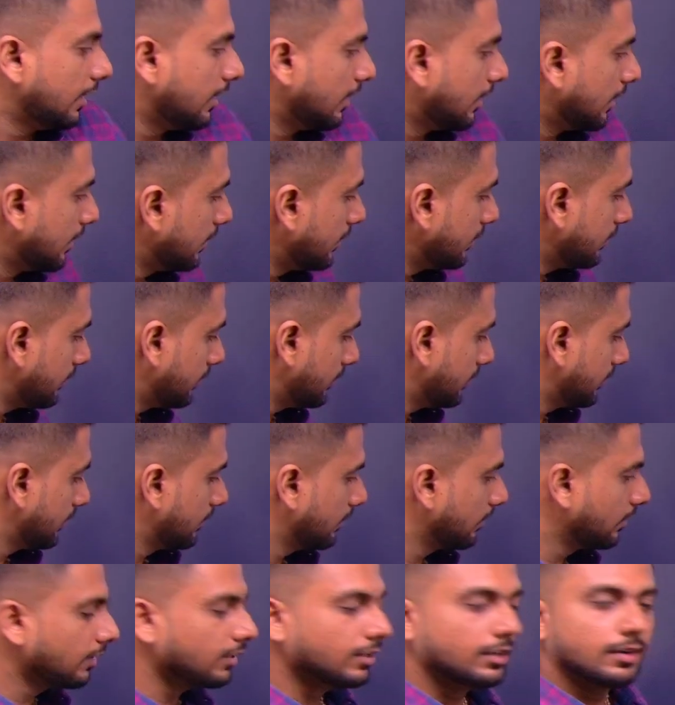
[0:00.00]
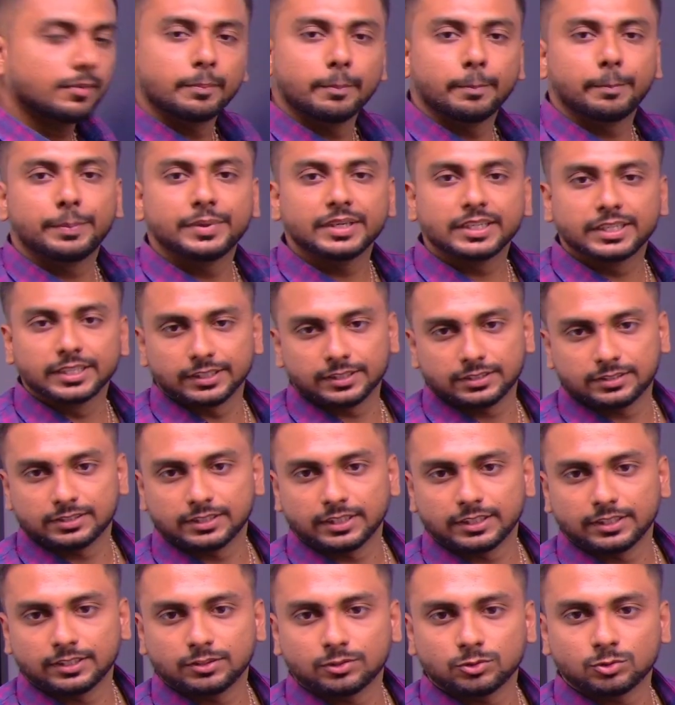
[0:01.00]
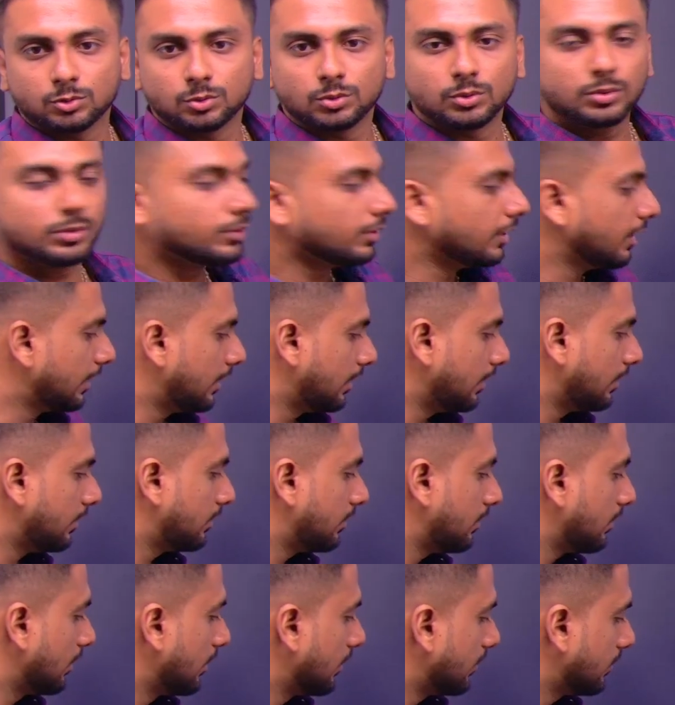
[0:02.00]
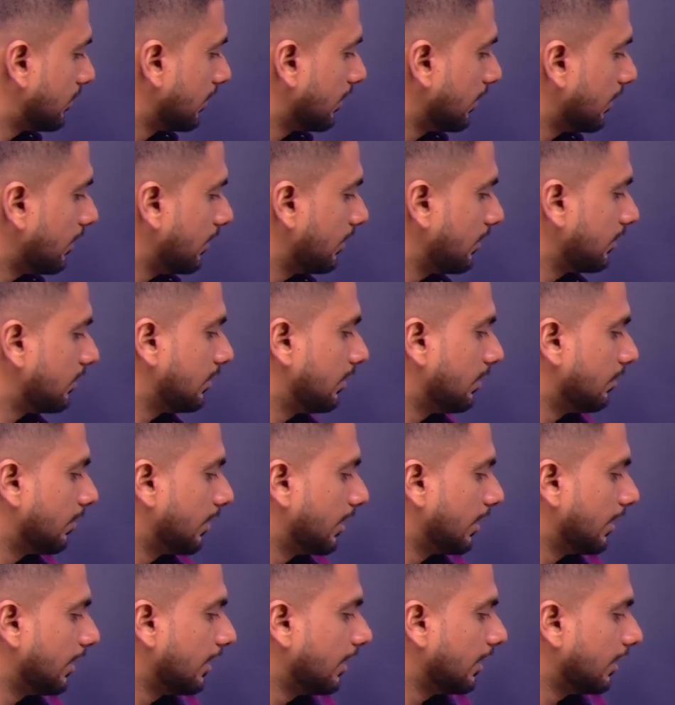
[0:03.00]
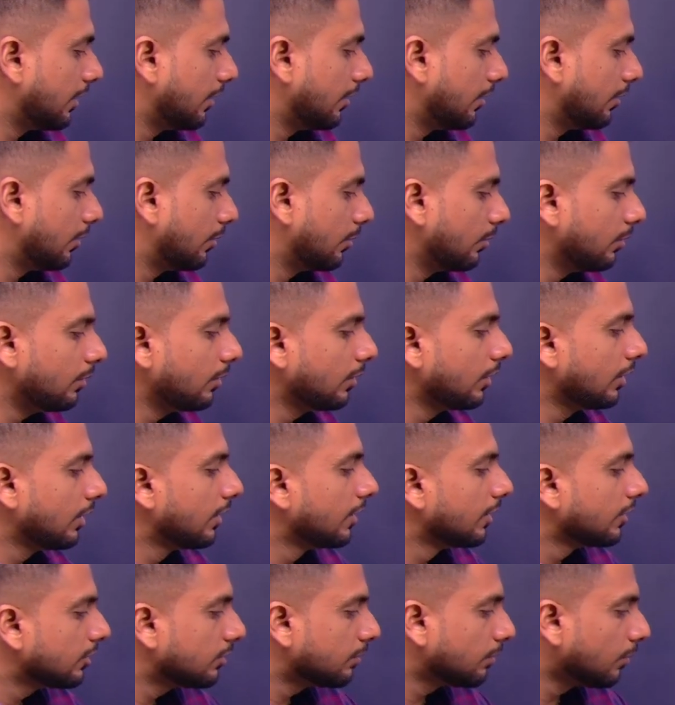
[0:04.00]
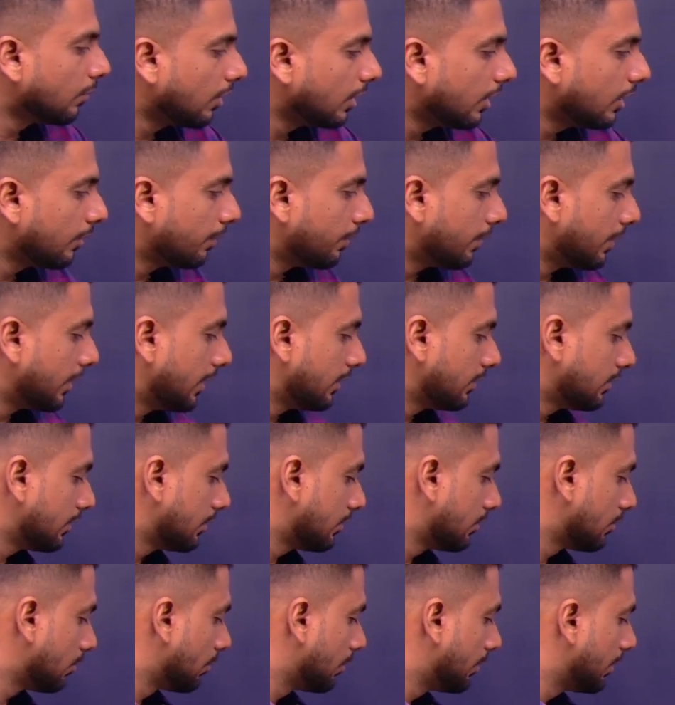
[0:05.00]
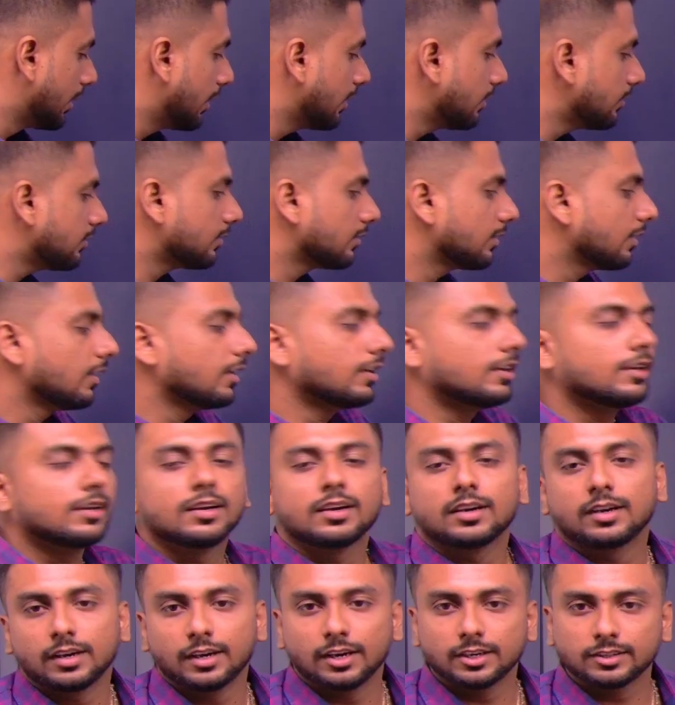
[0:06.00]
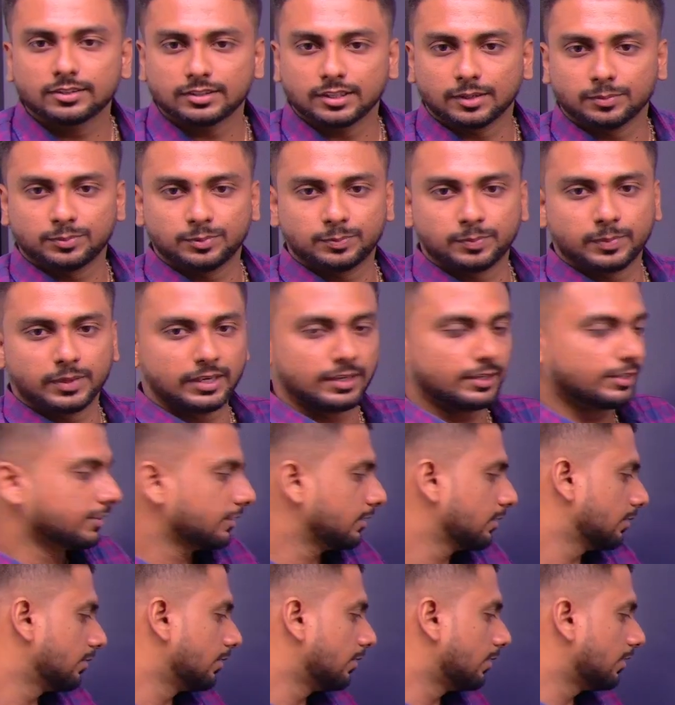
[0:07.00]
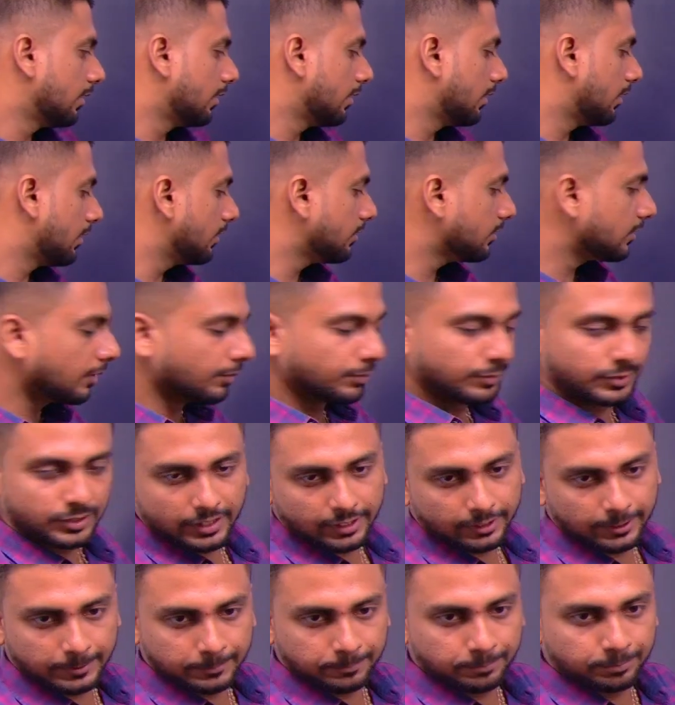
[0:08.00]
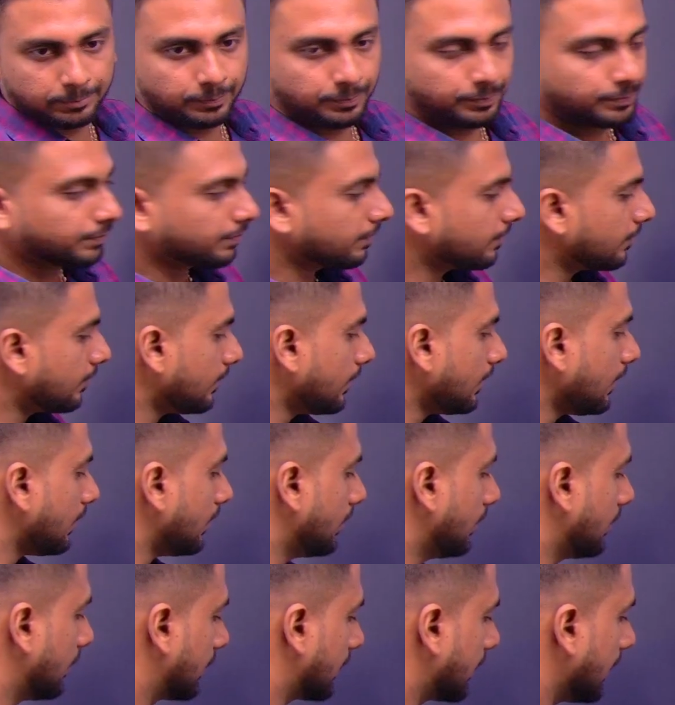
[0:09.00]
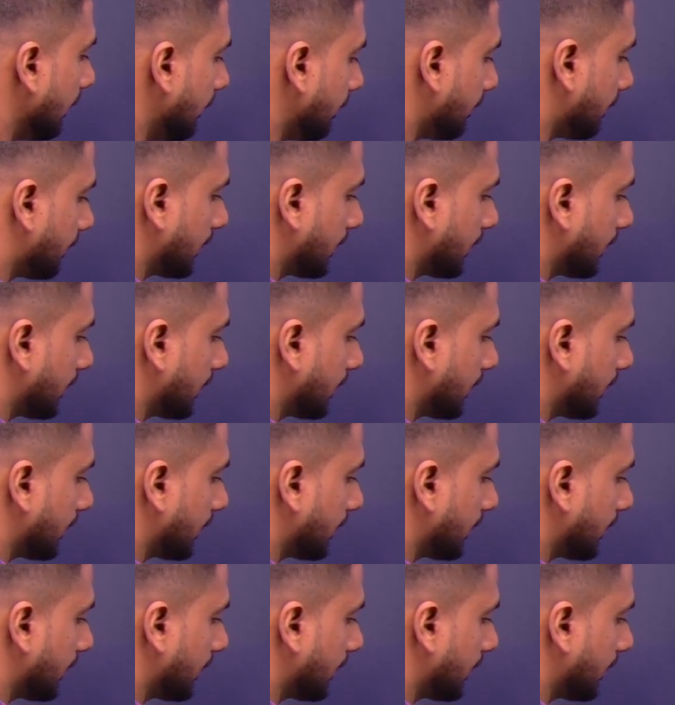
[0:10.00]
a bigger set. So it is a set is divided into smaller parts. It's known as a sub part or a subset. Okay.